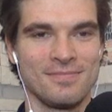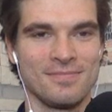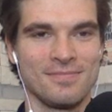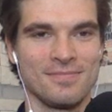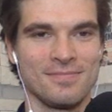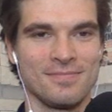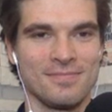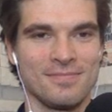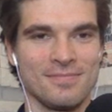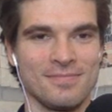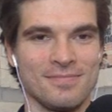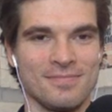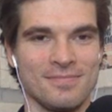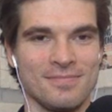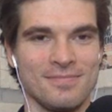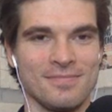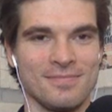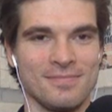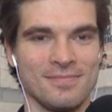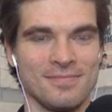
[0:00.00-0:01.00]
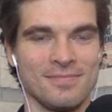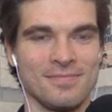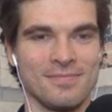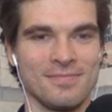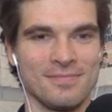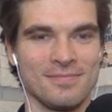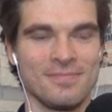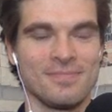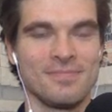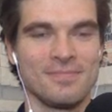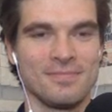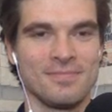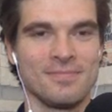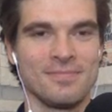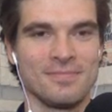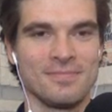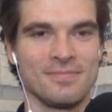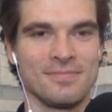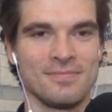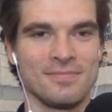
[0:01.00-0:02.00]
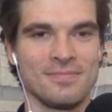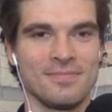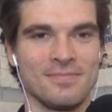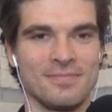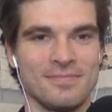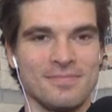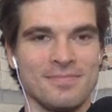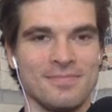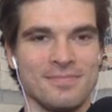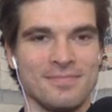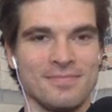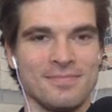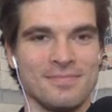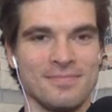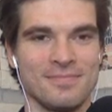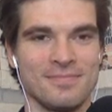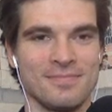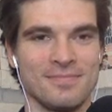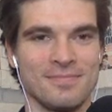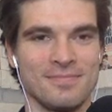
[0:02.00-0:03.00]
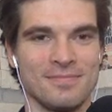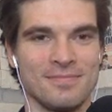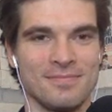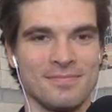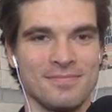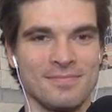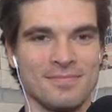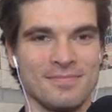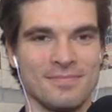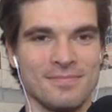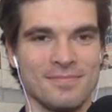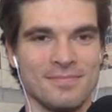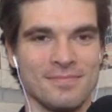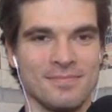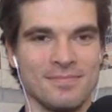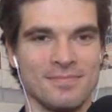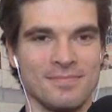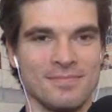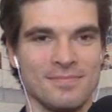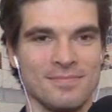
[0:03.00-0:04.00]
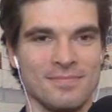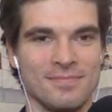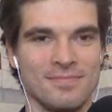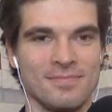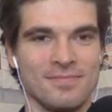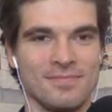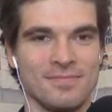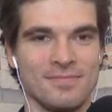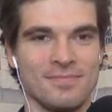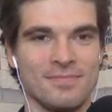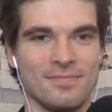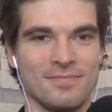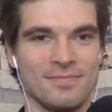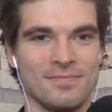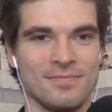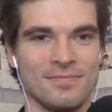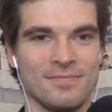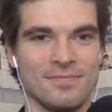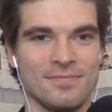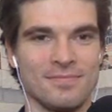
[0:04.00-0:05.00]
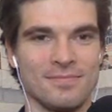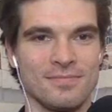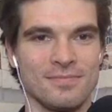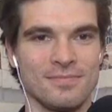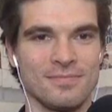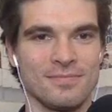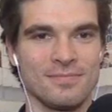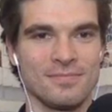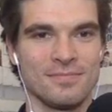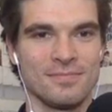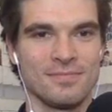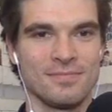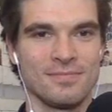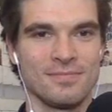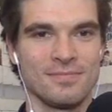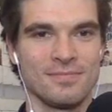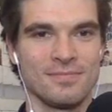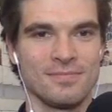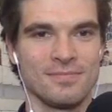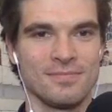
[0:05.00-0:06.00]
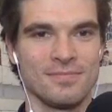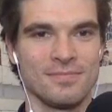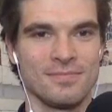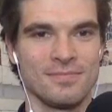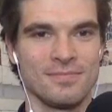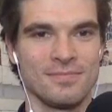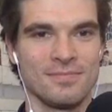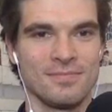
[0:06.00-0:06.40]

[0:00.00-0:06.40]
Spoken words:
The person shown says nothing.